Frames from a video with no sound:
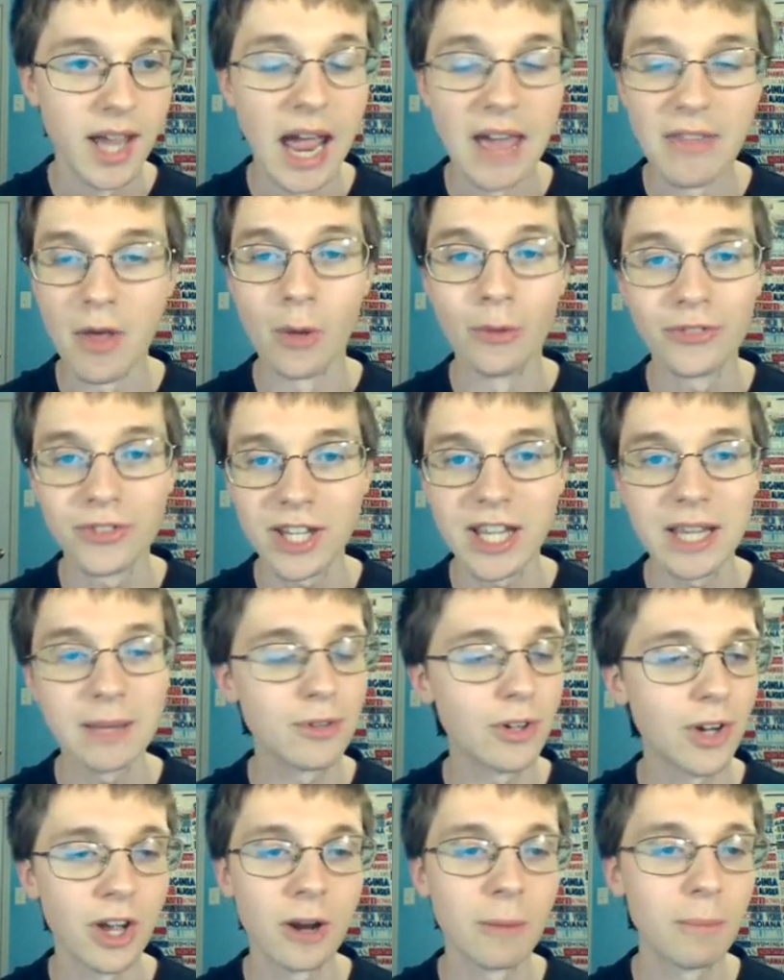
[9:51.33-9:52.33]
And those teams
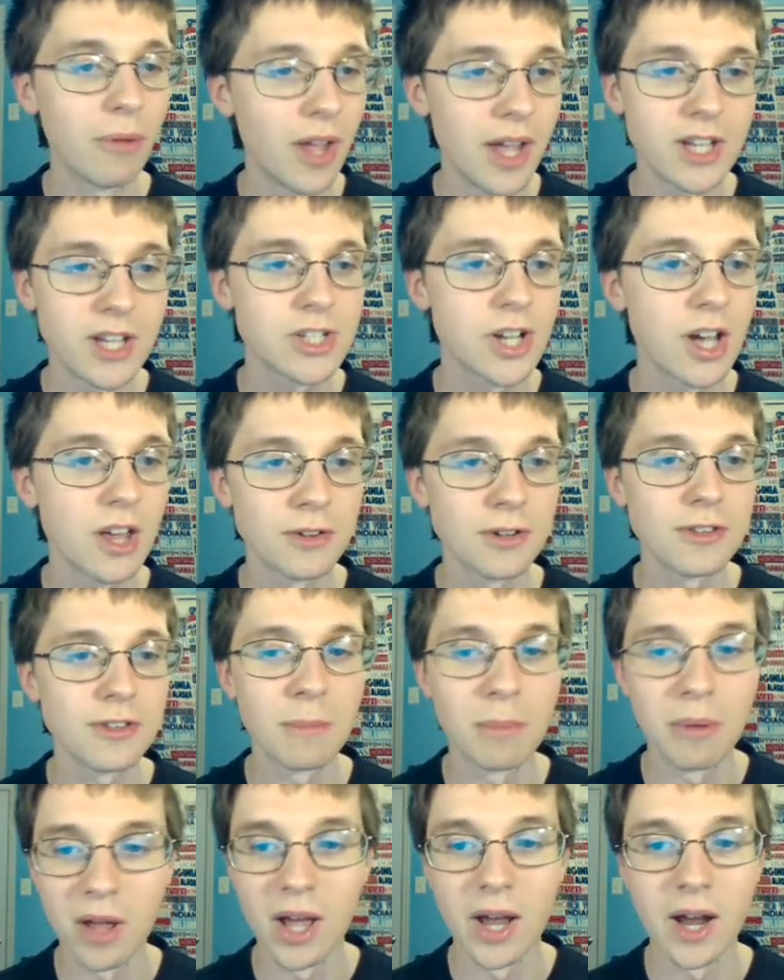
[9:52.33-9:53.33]
are going to play each other in
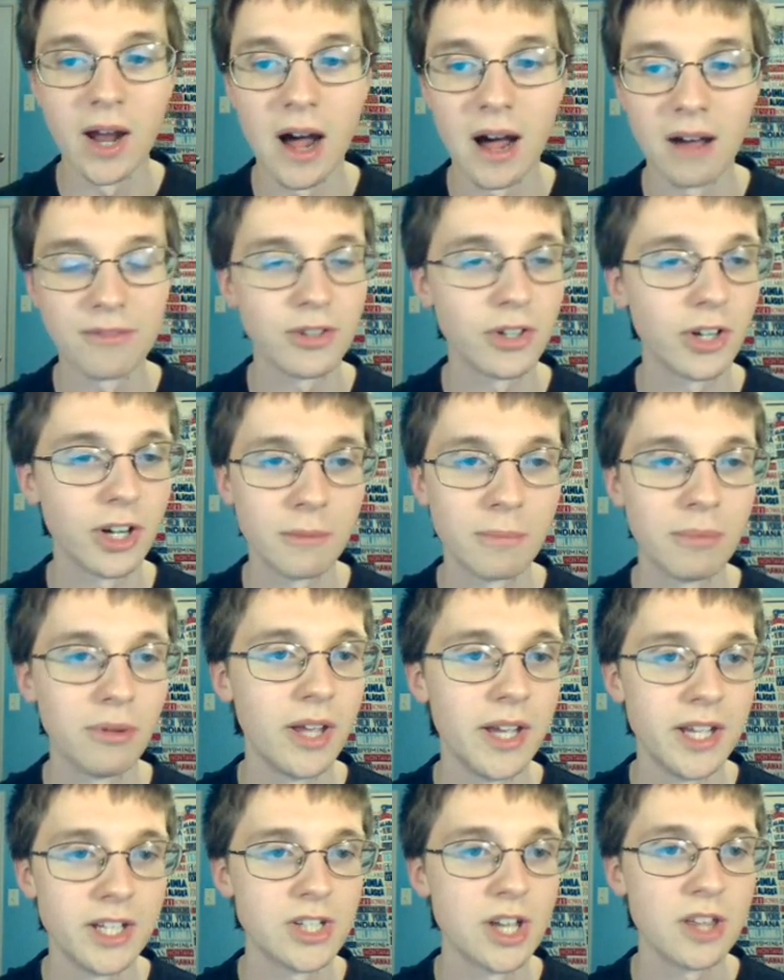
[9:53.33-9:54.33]
the playoff. They're going to
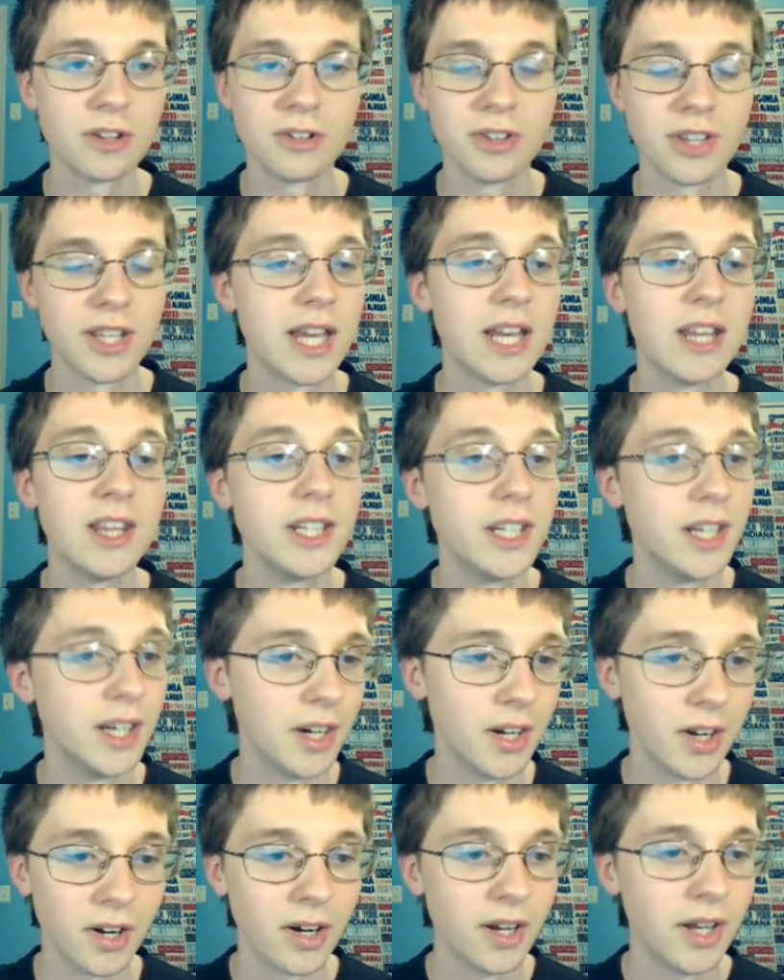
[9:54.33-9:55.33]
play each other at the end of the
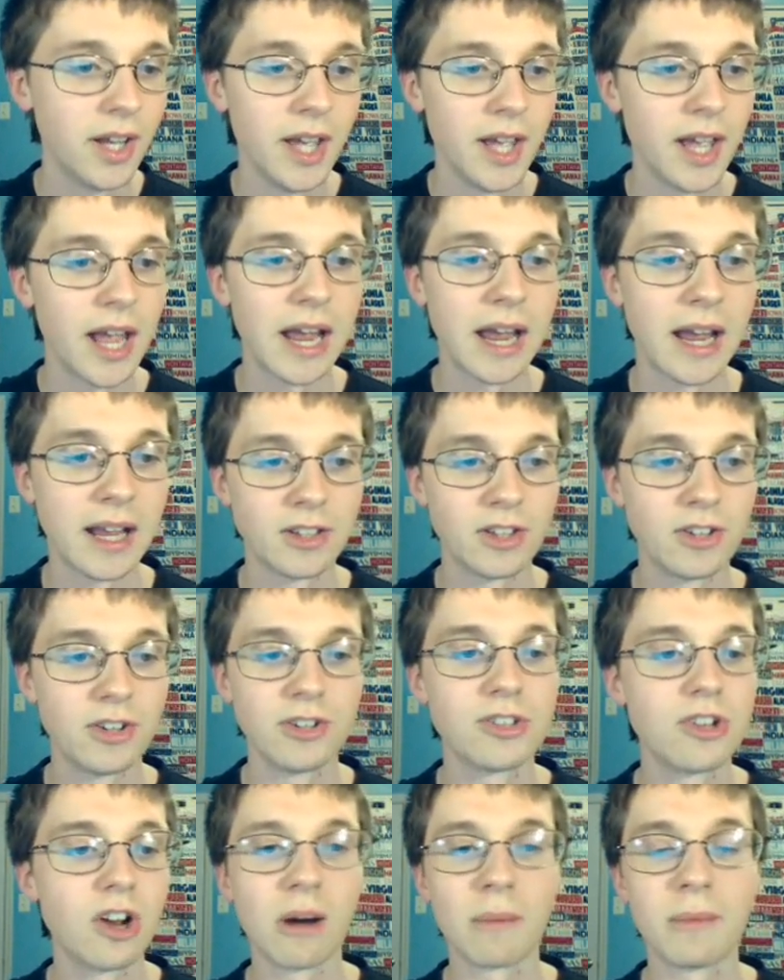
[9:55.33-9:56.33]
year and to
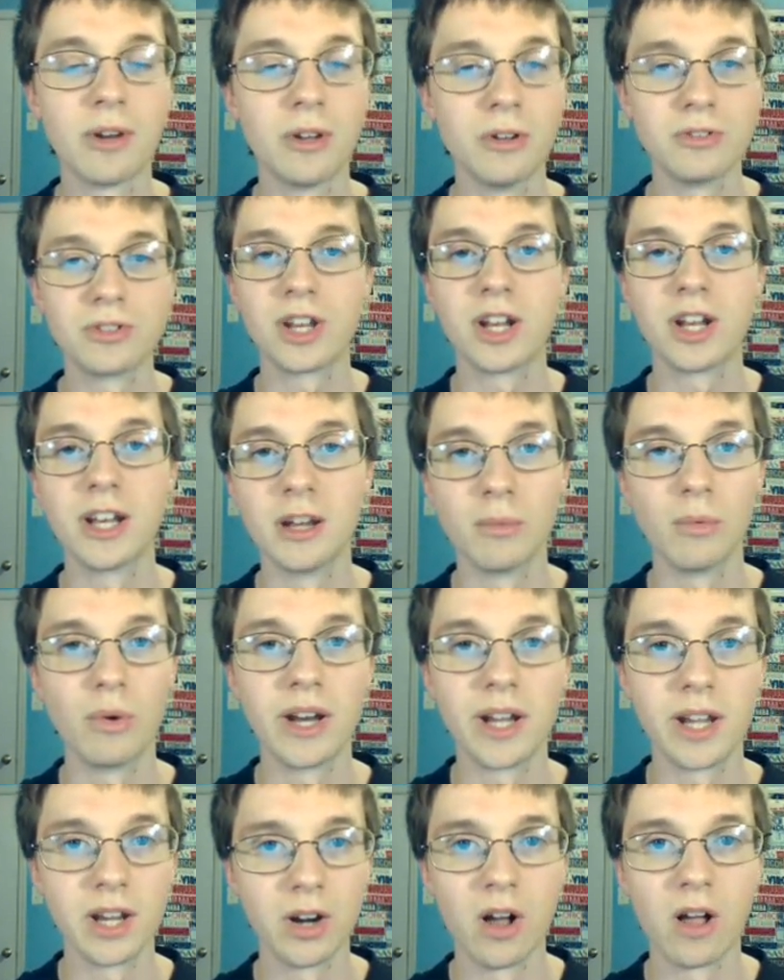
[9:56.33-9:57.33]
determine who's going to end up
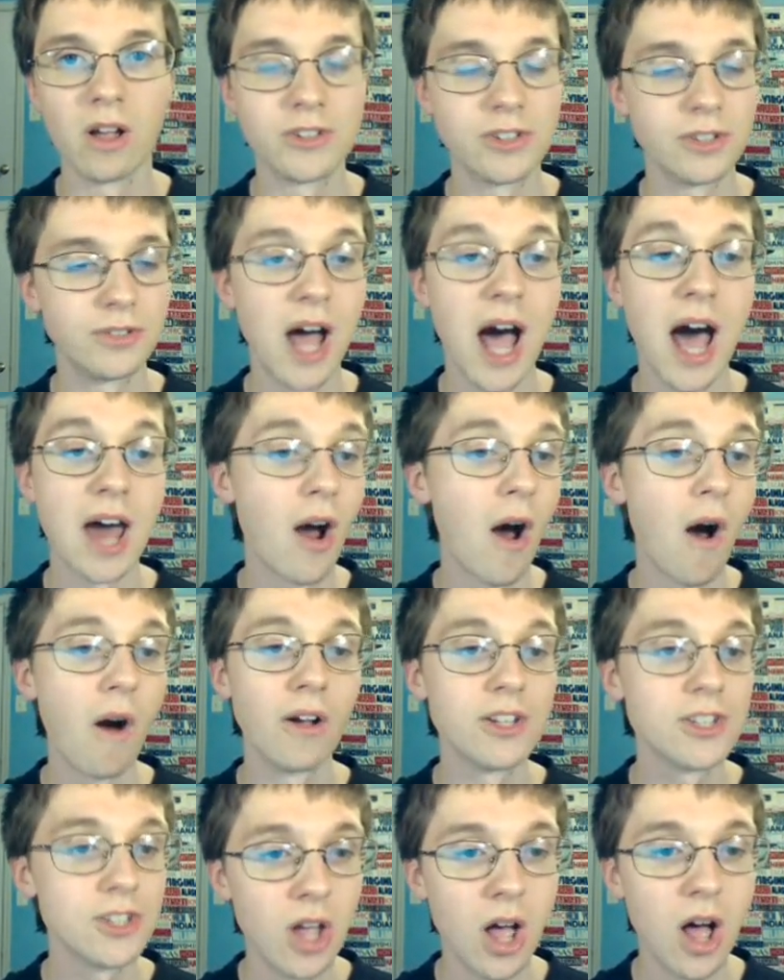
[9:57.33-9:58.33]
winning it all. So not
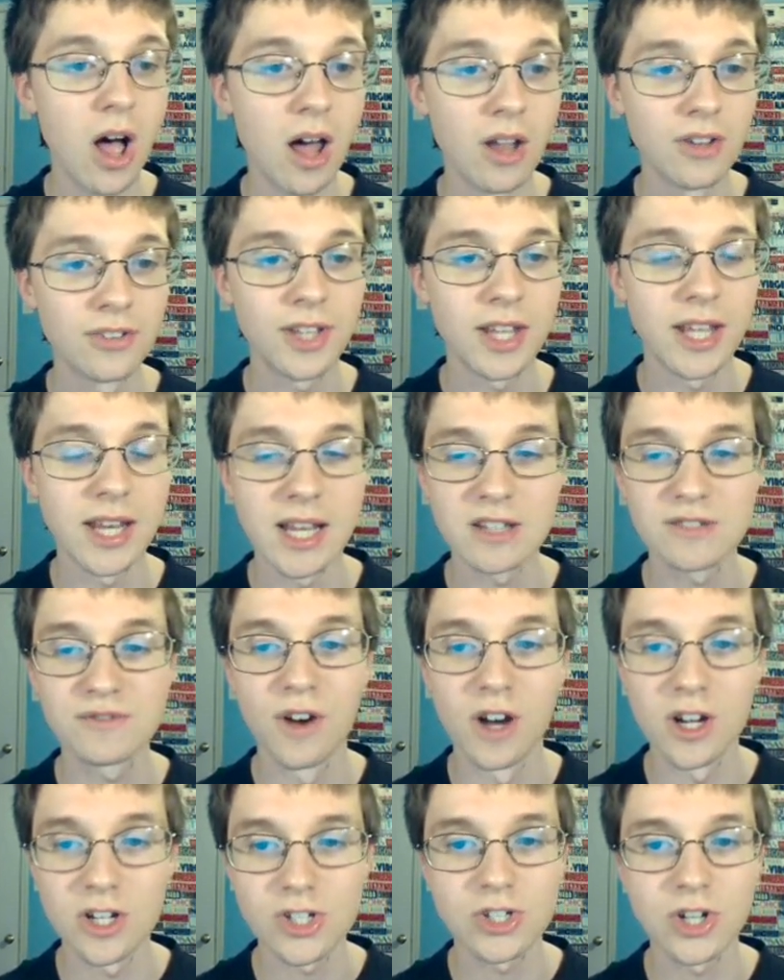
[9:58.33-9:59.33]
all is lost. It is
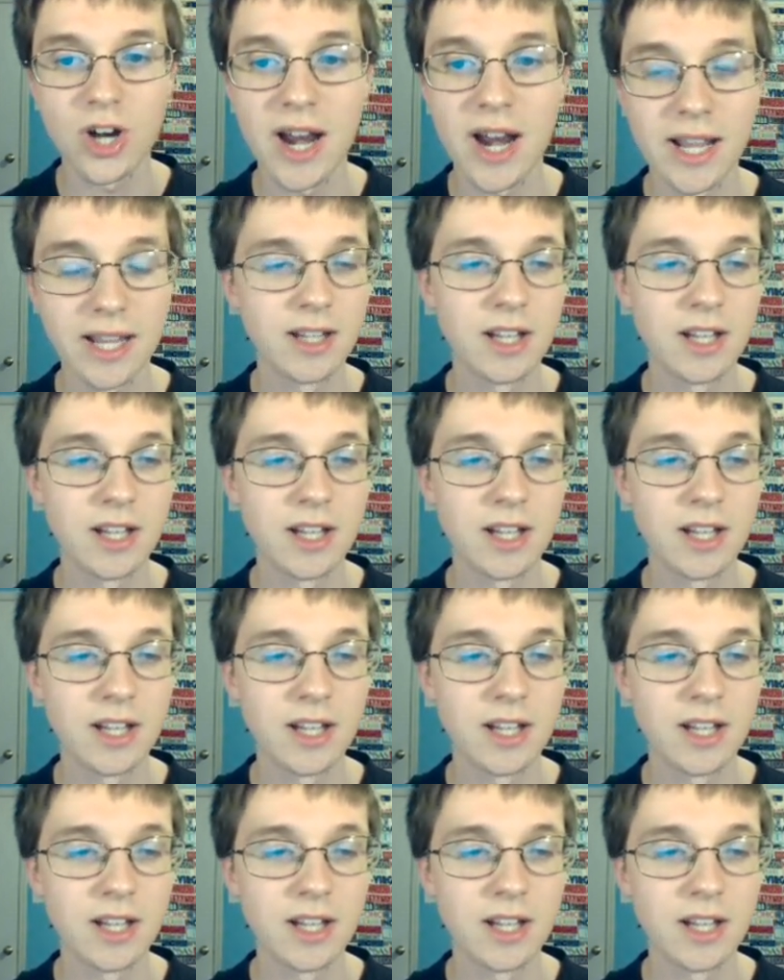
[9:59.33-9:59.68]
frustrating.